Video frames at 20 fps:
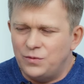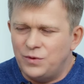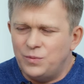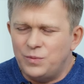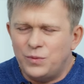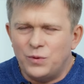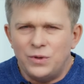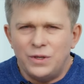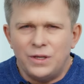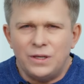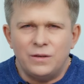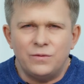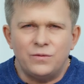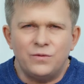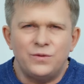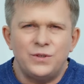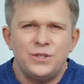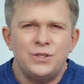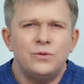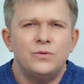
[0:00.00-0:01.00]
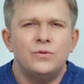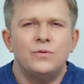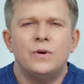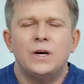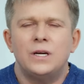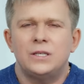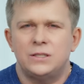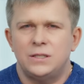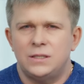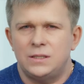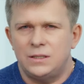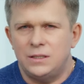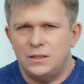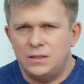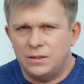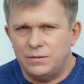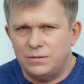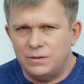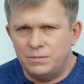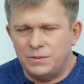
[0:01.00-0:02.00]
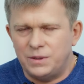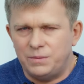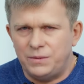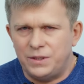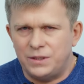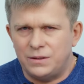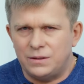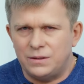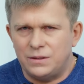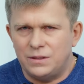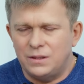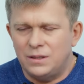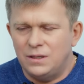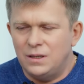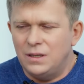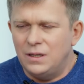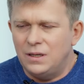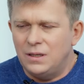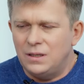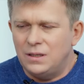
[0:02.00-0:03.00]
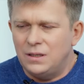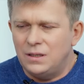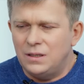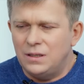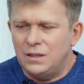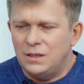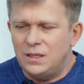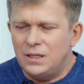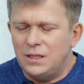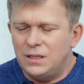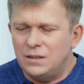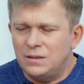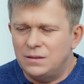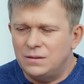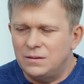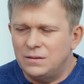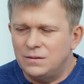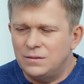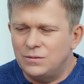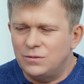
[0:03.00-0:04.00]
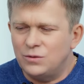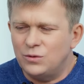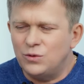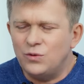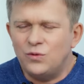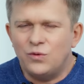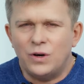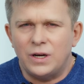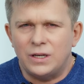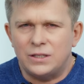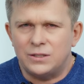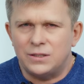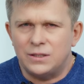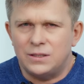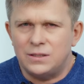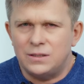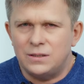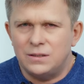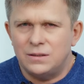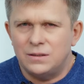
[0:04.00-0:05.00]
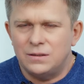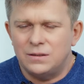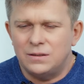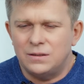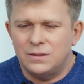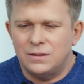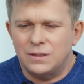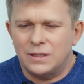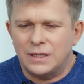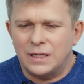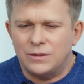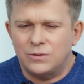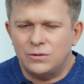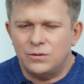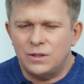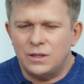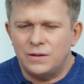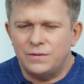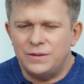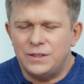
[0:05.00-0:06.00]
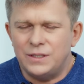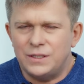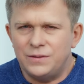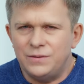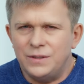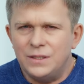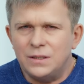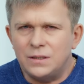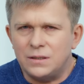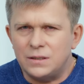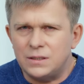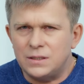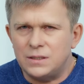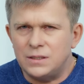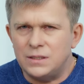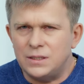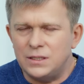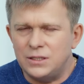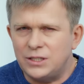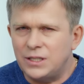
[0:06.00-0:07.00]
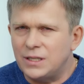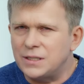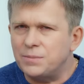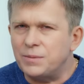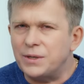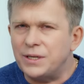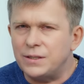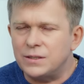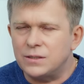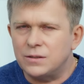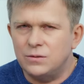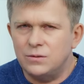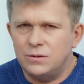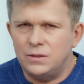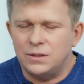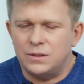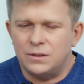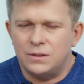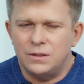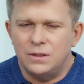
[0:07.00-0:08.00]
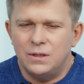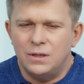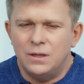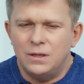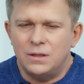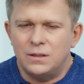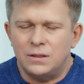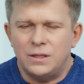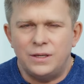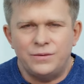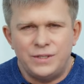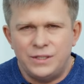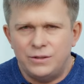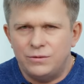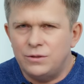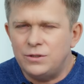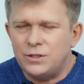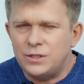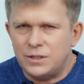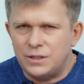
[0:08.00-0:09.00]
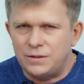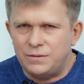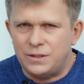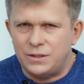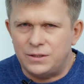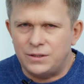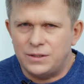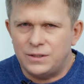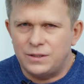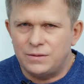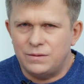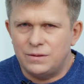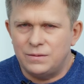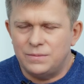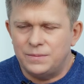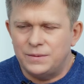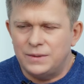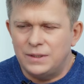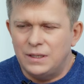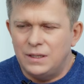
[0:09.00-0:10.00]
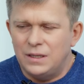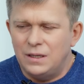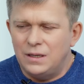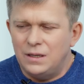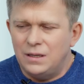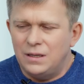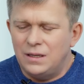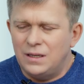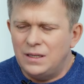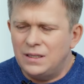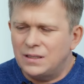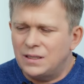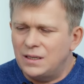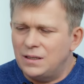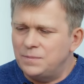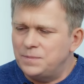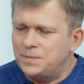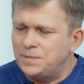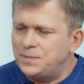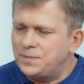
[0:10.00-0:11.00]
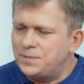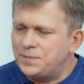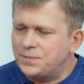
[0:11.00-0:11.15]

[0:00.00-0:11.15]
so that you understand the importance of this moment and the importance of what is really happening right now for the entire humankind. This